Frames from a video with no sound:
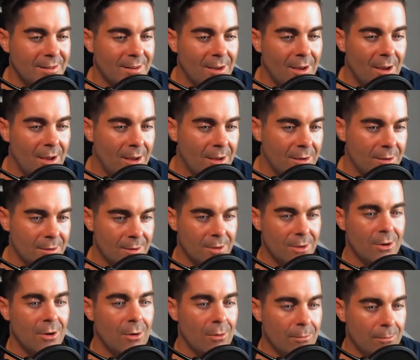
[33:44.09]

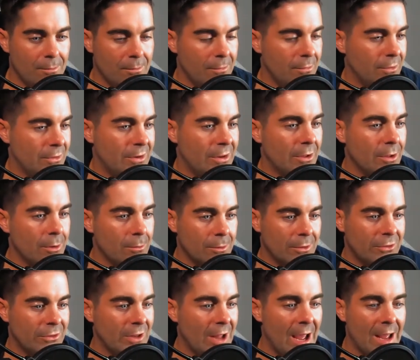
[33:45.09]
dealing
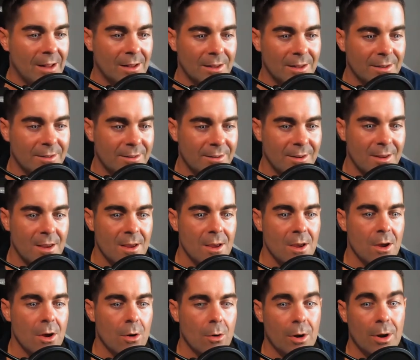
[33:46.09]
with stylists,
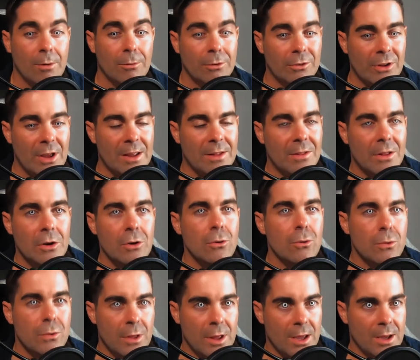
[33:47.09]
it was like the new
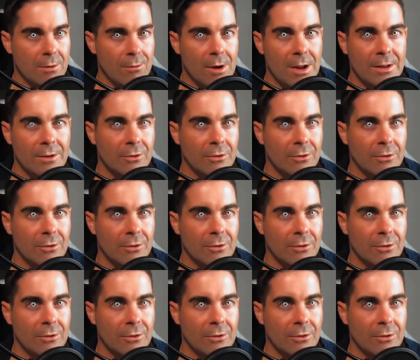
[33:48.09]
thing, right?